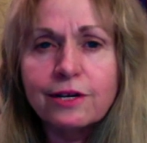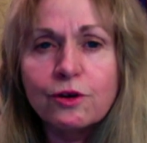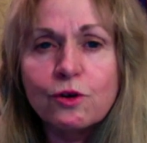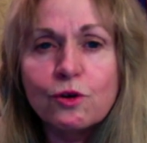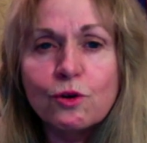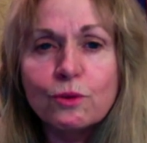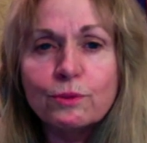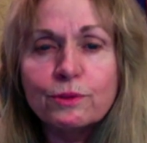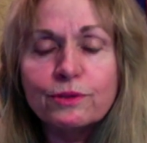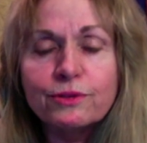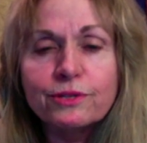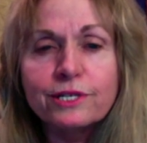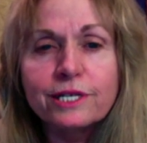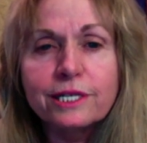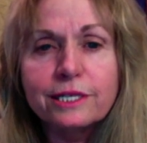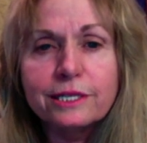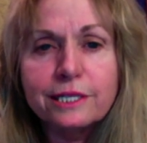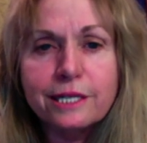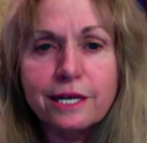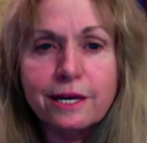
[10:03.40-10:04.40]
of horrible
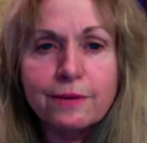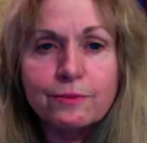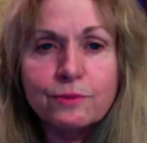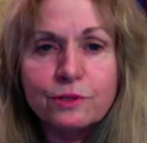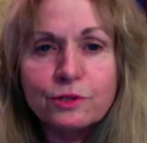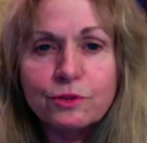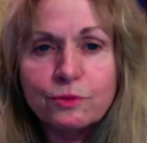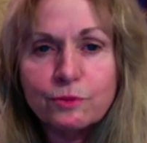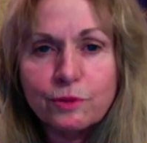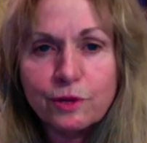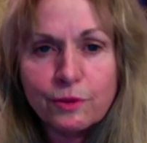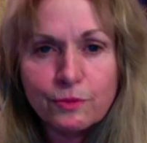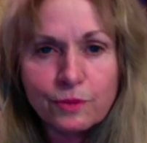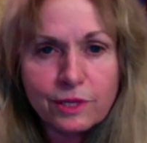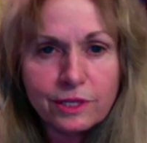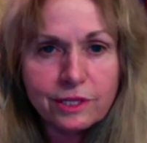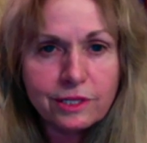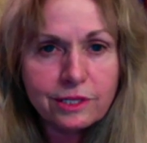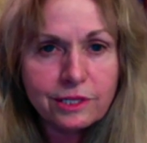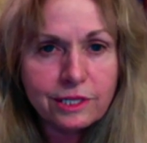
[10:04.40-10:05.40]
things happen to
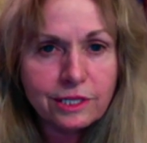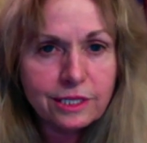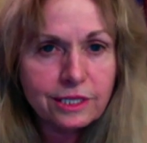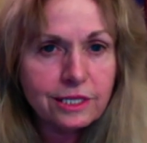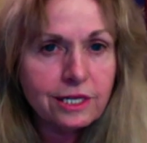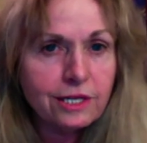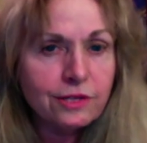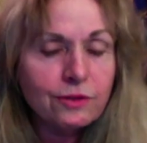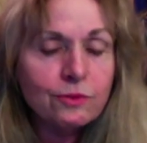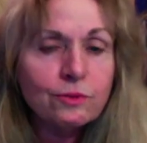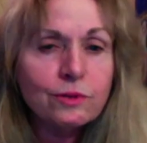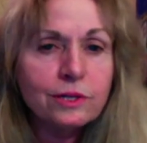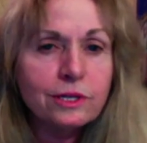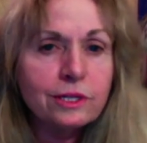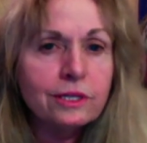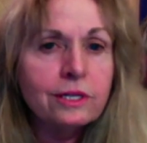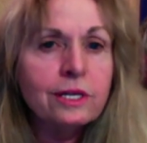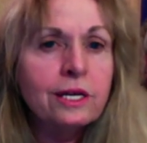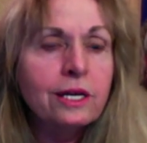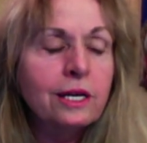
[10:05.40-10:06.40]
women. And then another
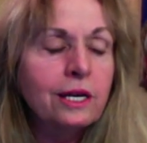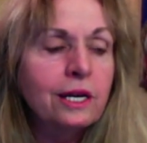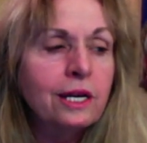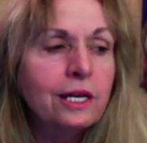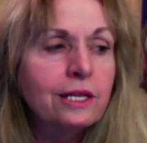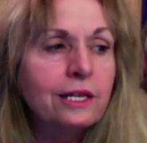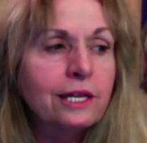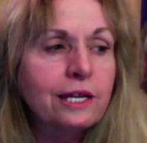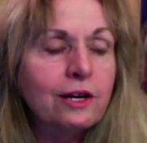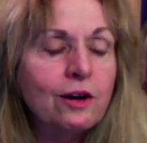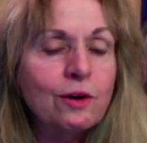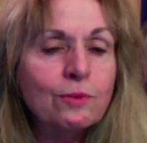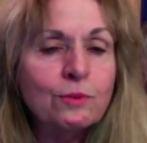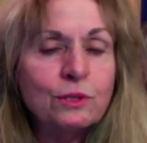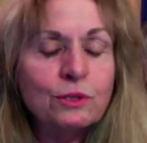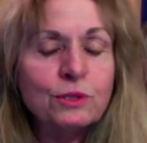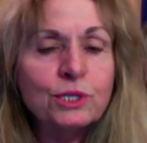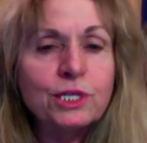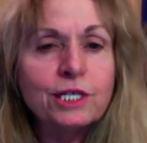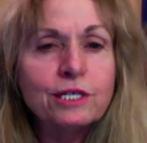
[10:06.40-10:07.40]
one that
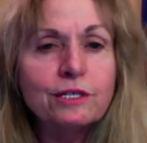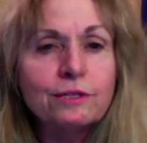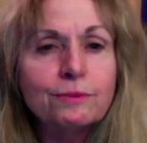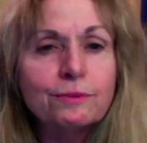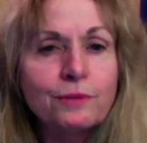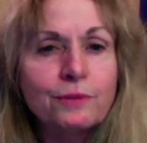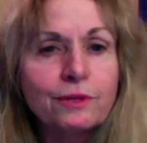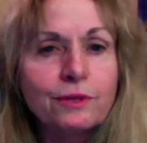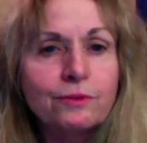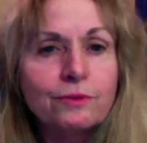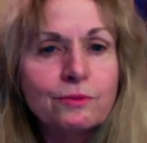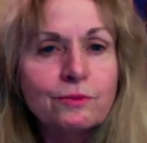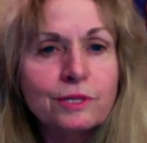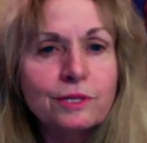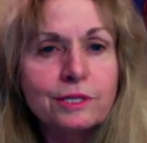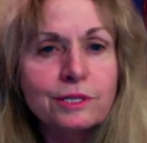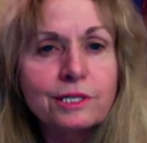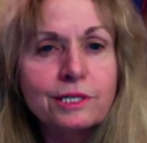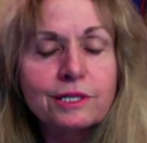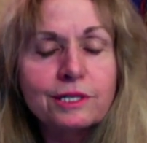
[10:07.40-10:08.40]
almost killed me
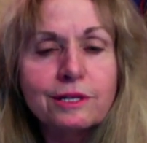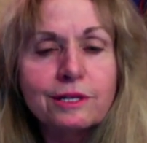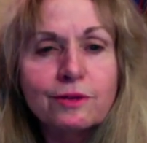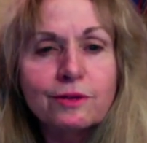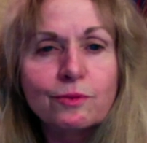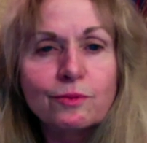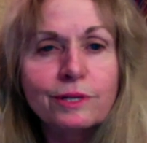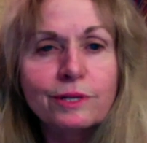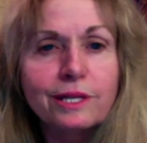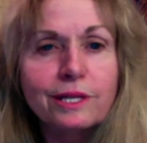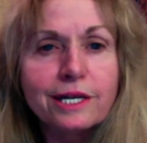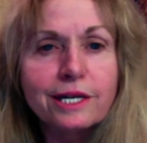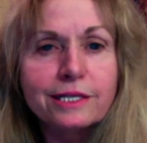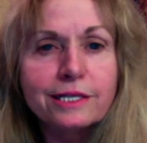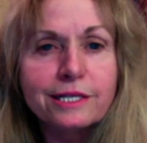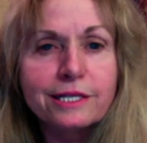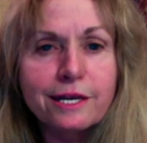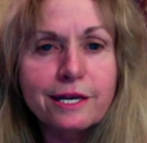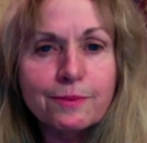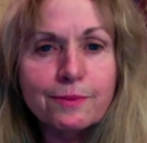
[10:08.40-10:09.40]
was Rely
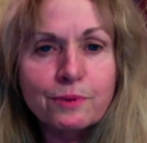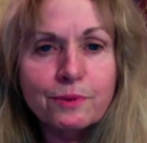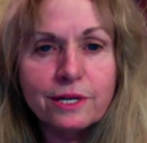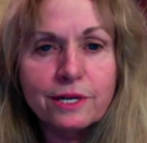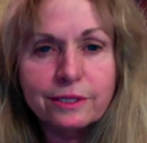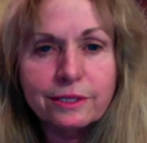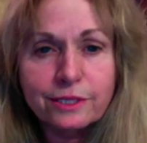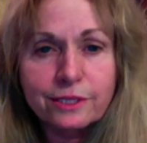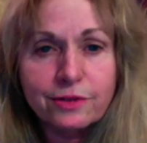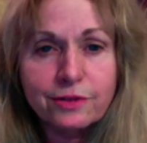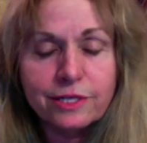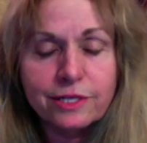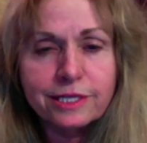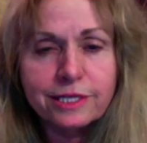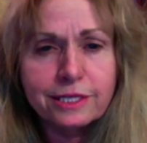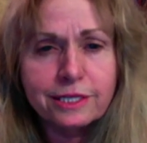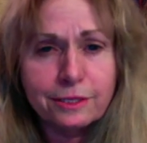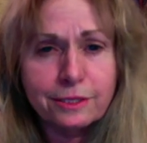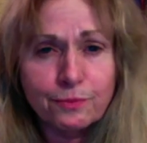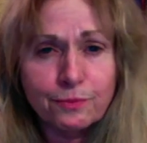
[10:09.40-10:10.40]
tampons. So I
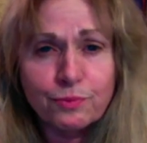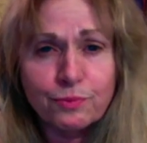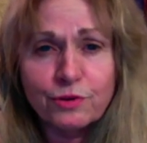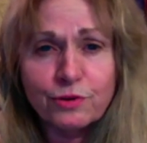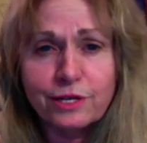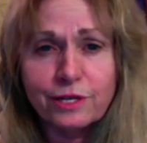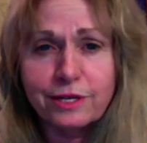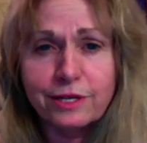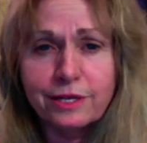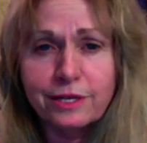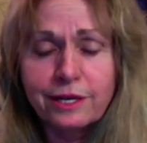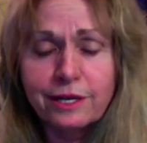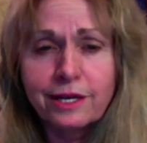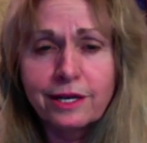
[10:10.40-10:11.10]
did some pretty